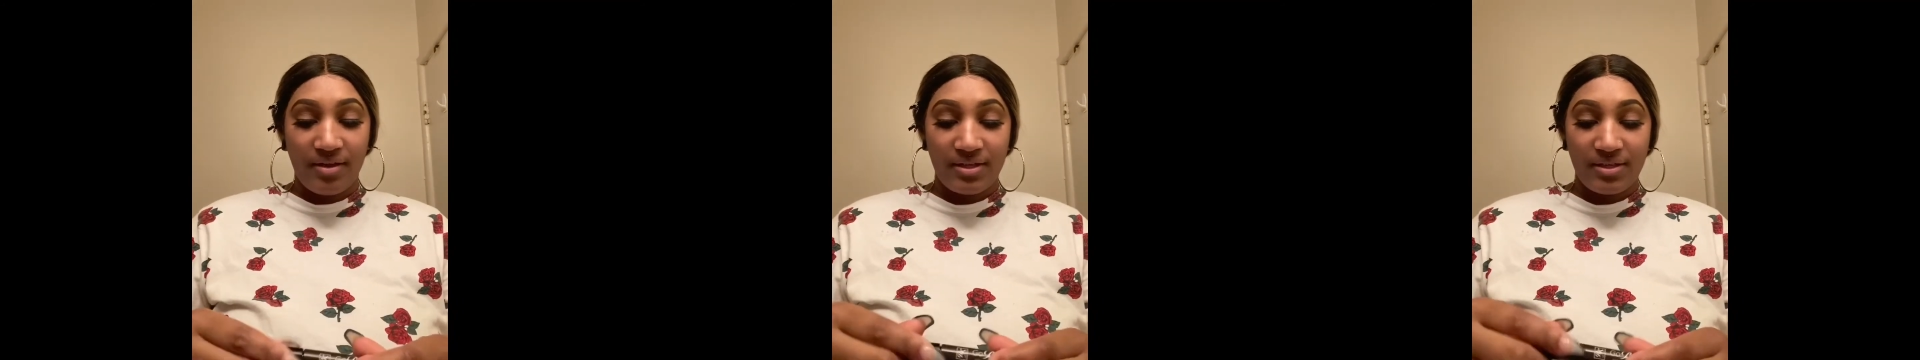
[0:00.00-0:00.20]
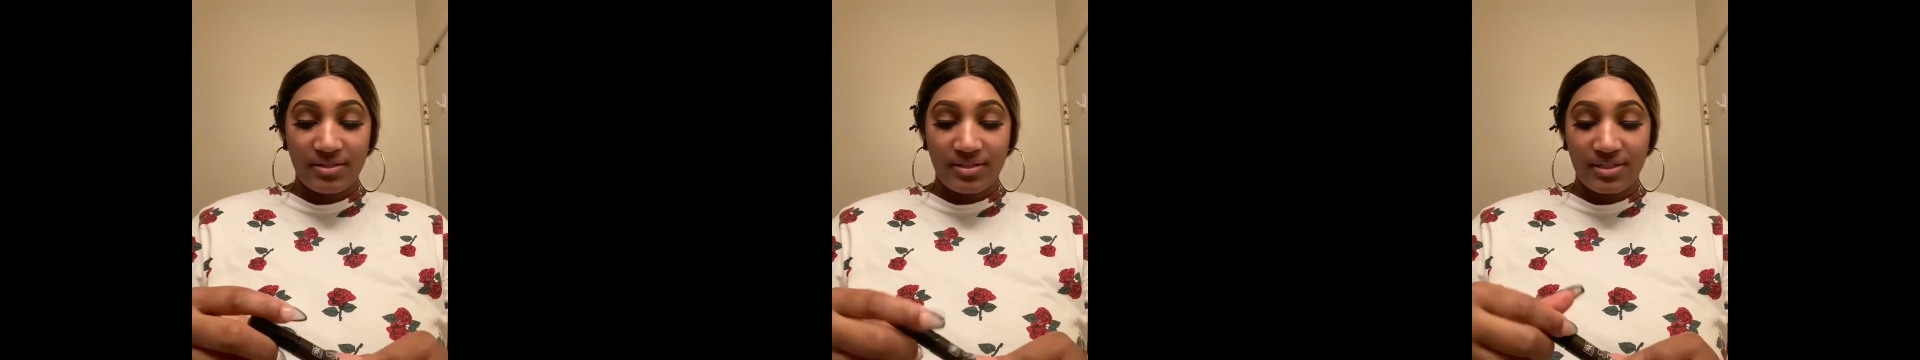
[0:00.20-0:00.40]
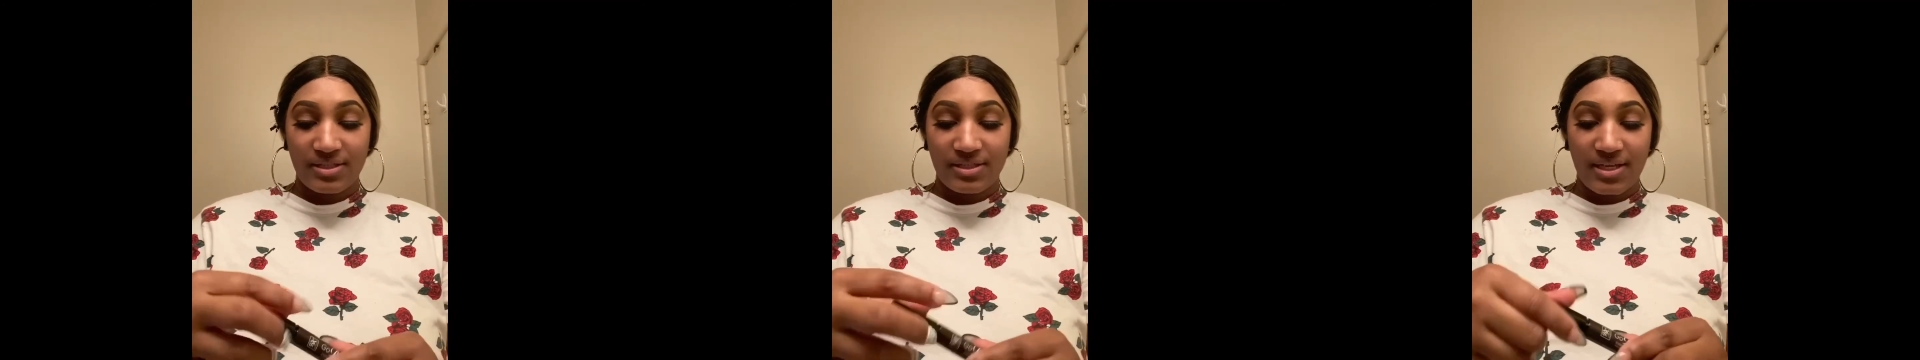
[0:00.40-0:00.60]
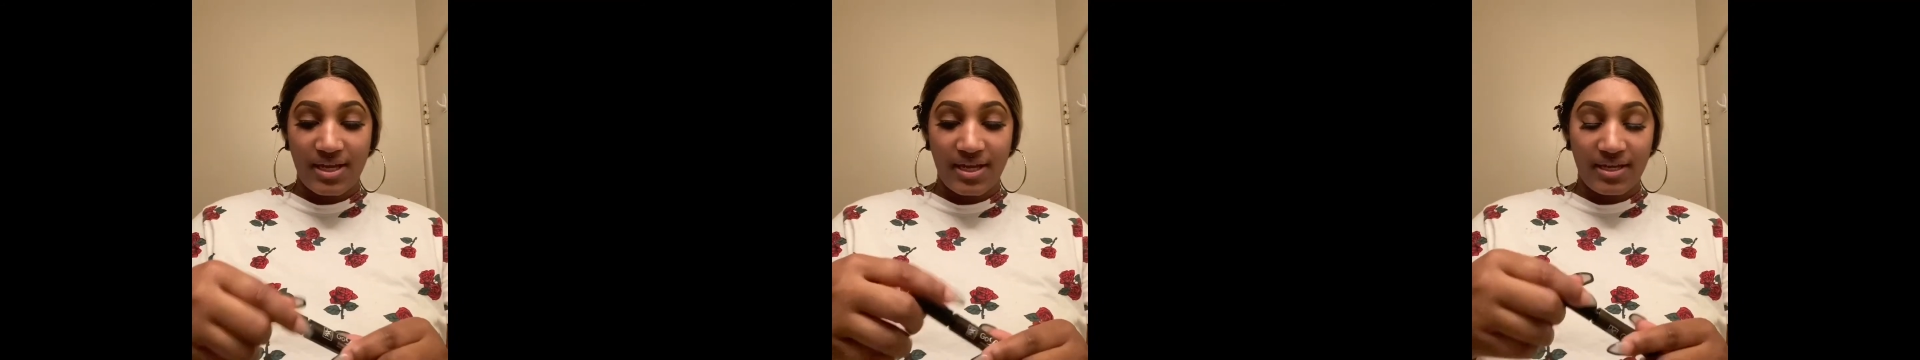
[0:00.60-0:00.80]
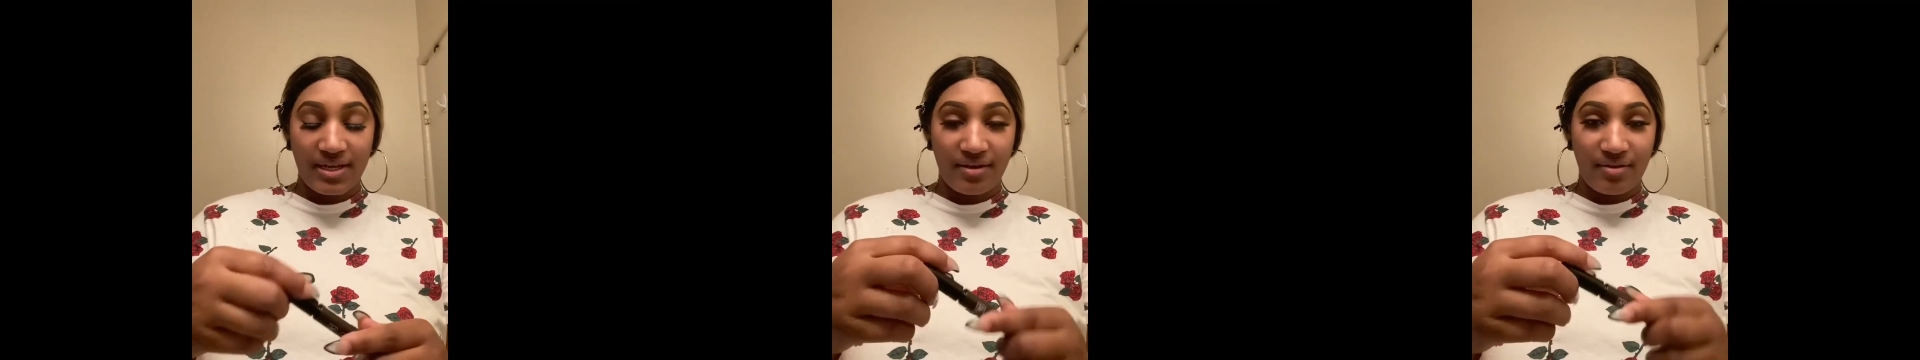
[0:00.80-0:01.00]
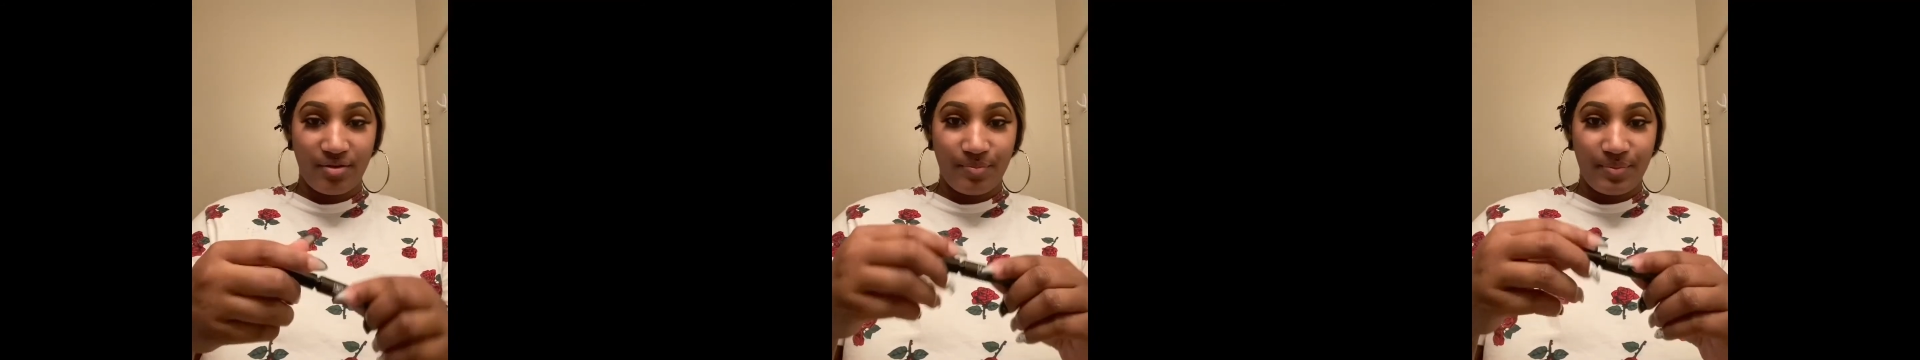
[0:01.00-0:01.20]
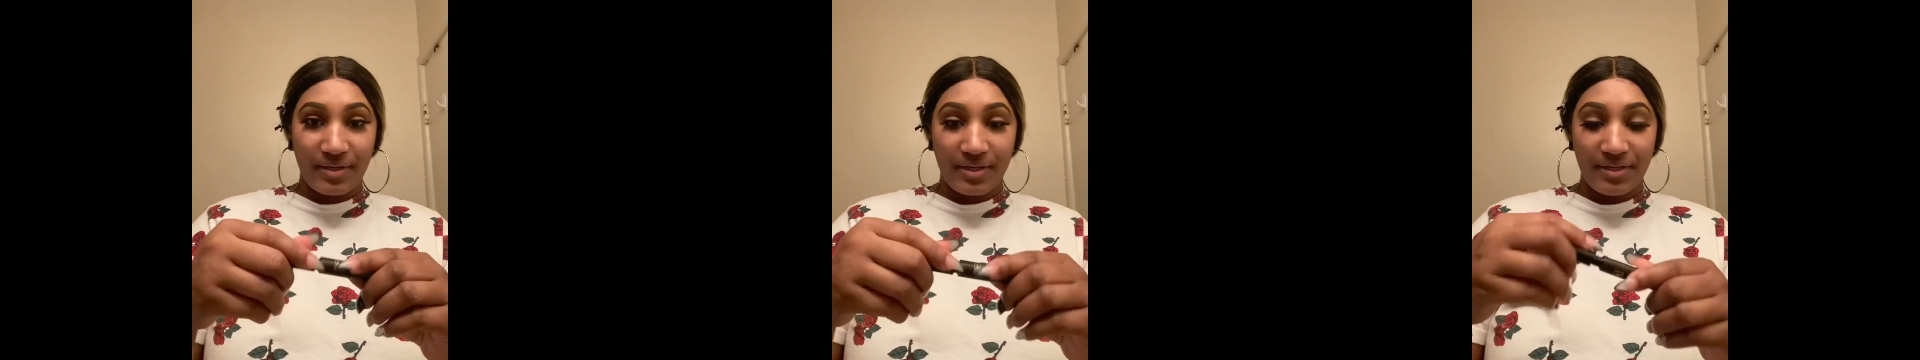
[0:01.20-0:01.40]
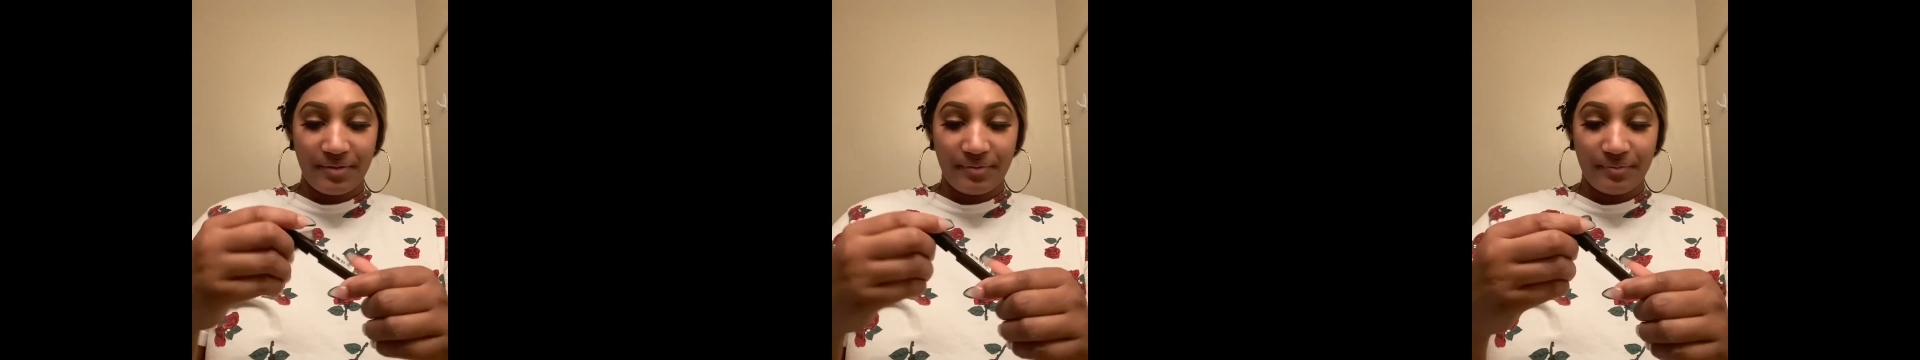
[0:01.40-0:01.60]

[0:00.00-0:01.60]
just take it, open it,